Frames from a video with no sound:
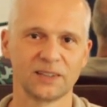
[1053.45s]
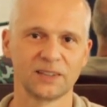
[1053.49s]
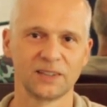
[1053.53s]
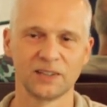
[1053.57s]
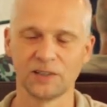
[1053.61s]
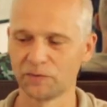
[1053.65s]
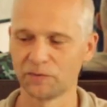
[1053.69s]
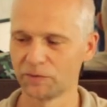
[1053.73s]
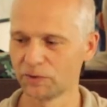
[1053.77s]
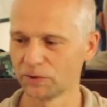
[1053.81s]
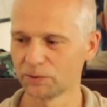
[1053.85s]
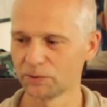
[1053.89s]

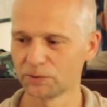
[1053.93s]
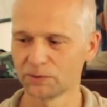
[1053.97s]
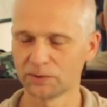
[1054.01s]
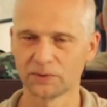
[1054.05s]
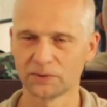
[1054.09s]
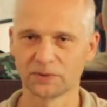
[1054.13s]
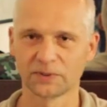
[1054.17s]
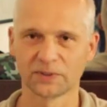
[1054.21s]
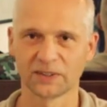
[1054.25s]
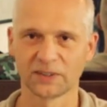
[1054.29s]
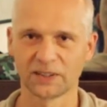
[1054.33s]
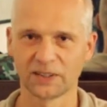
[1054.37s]
If you,
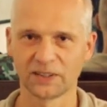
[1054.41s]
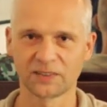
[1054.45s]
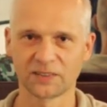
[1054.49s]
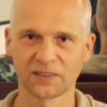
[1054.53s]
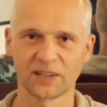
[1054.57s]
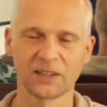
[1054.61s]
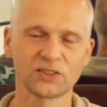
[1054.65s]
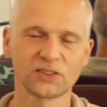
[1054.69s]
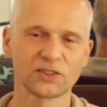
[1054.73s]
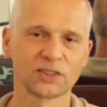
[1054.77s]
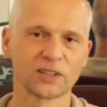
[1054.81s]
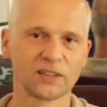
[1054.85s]
it's
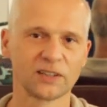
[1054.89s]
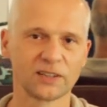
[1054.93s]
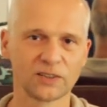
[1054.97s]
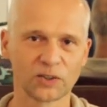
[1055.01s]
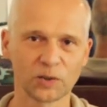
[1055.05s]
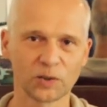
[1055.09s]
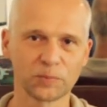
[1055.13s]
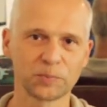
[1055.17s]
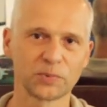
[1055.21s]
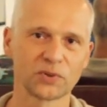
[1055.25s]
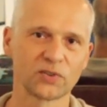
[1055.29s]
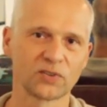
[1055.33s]
actually
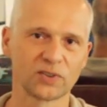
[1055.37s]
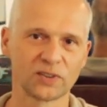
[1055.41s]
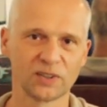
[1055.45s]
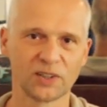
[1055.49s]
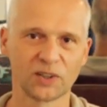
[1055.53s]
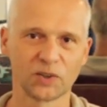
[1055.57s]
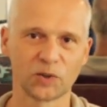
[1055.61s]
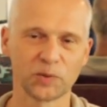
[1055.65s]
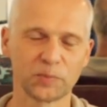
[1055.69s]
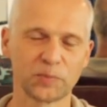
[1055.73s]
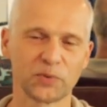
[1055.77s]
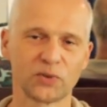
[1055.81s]
opposite,
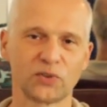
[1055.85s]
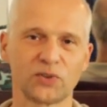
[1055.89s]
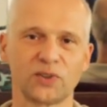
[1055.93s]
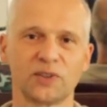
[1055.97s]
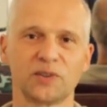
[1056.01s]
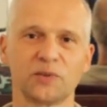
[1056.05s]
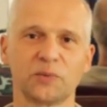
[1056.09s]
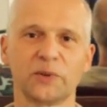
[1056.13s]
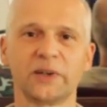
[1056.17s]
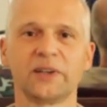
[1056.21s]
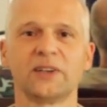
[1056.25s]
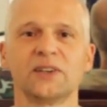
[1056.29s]
the
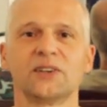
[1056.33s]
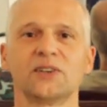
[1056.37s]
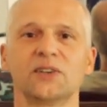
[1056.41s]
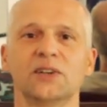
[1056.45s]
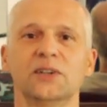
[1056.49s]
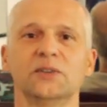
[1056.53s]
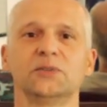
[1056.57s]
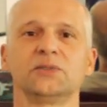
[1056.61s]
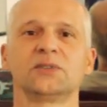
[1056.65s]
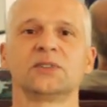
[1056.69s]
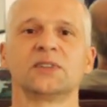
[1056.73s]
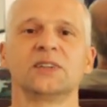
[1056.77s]
opposite way
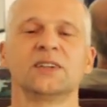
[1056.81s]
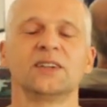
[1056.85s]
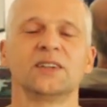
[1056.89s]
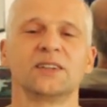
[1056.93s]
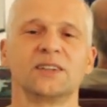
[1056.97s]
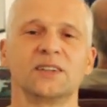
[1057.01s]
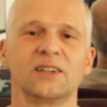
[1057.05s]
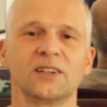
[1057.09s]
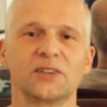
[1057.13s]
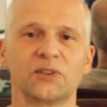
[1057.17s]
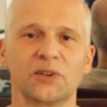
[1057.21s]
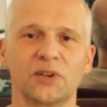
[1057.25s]
around.
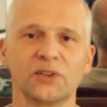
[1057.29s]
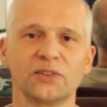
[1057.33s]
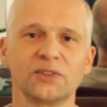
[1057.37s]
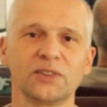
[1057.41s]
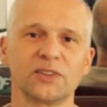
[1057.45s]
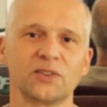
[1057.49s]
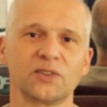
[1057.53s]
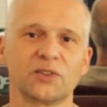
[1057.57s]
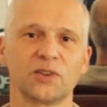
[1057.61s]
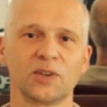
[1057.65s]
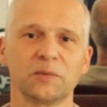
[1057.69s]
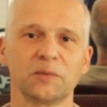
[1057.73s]
The
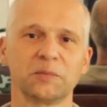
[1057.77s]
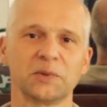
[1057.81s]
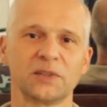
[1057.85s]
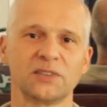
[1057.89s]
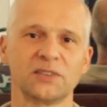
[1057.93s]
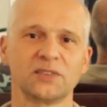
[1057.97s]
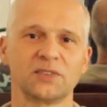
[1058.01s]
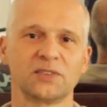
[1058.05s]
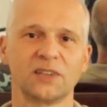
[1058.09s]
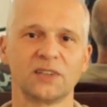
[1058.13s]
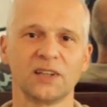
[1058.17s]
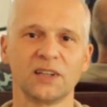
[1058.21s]
grounding terminal
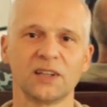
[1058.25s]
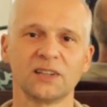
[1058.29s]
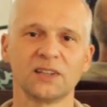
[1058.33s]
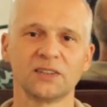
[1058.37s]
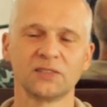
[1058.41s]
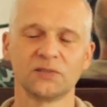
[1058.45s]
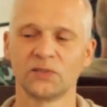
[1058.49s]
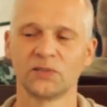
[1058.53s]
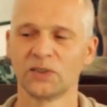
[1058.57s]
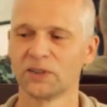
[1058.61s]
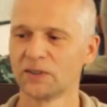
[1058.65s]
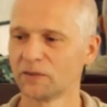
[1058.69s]
is there
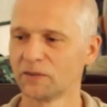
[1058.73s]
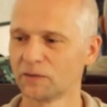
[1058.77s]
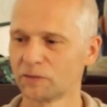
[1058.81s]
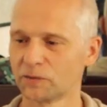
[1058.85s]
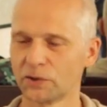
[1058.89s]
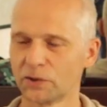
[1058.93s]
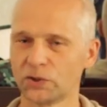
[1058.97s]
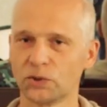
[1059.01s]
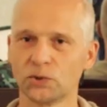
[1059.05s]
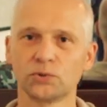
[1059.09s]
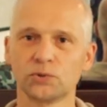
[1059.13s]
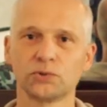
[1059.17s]

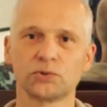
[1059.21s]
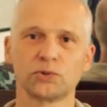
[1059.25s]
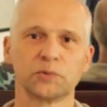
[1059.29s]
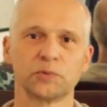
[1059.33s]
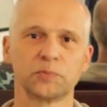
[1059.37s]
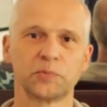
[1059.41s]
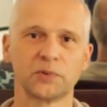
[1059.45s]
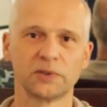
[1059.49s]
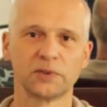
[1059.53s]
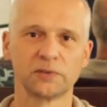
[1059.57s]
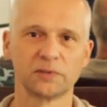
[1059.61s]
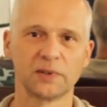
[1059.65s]
for you to
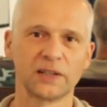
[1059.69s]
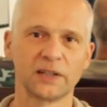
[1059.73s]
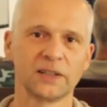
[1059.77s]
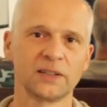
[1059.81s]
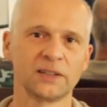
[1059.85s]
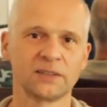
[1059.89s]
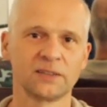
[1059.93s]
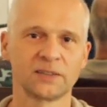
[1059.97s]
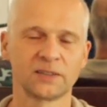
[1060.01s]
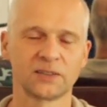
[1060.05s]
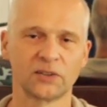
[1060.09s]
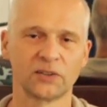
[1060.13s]

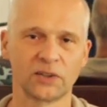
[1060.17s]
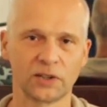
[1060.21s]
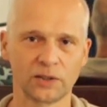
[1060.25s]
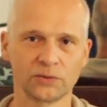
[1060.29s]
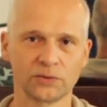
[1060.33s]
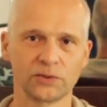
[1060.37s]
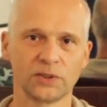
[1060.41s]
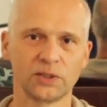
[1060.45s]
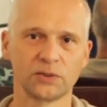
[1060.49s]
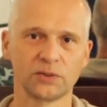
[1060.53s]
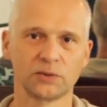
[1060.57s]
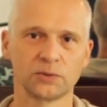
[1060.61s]
provide
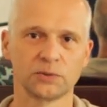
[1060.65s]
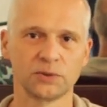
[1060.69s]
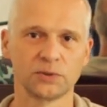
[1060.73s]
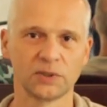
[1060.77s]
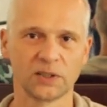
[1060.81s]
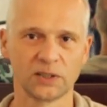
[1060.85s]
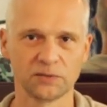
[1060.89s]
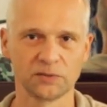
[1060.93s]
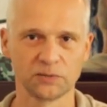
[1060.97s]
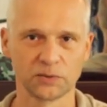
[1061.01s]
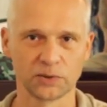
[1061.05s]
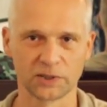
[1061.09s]
grounding to the
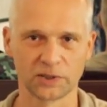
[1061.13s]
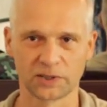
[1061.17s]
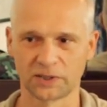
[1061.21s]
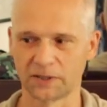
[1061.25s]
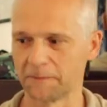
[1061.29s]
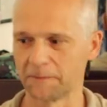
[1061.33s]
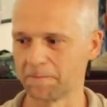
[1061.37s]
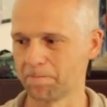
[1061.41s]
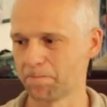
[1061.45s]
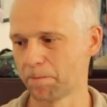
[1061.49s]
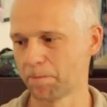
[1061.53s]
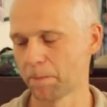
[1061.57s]

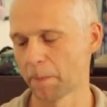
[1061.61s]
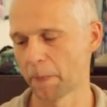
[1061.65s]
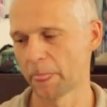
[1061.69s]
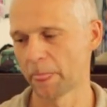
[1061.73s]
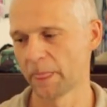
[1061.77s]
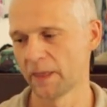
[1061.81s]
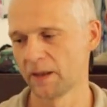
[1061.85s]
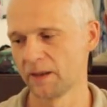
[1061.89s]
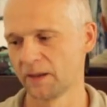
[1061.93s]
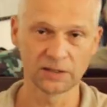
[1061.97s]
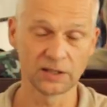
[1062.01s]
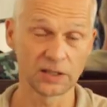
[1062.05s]
inverter.
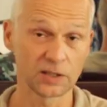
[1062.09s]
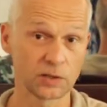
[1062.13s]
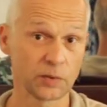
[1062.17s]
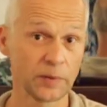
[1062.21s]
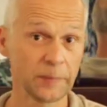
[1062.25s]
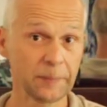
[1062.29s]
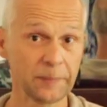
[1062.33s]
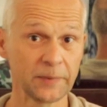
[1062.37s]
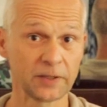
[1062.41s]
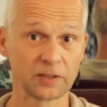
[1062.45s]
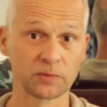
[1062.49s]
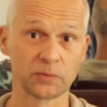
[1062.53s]
The
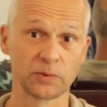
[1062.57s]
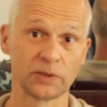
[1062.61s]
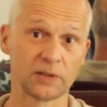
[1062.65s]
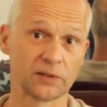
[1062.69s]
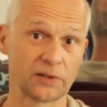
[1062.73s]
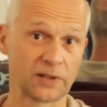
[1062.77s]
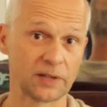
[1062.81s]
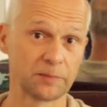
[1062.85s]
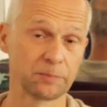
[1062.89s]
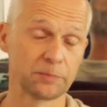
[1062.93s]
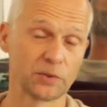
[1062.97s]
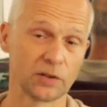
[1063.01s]
equipment will
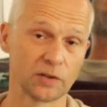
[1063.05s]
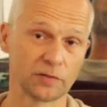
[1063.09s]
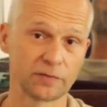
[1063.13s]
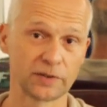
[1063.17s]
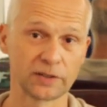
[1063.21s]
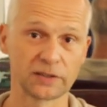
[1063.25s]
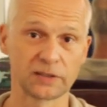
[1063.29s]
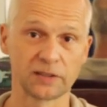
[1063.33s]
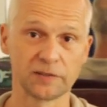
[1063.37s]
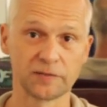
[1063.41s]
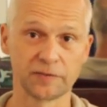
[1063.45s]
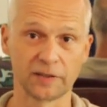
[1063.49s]
run
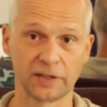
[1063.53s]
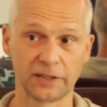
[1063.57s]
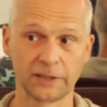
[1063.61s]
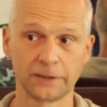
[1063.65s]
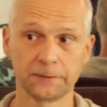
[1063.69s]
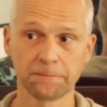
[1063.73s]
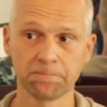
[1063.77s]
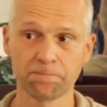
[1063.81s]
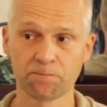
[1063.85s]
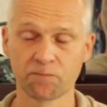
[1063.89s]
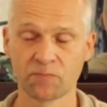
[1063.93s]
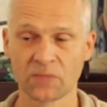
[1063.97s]
perfectly
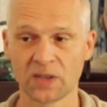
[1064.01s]
fine.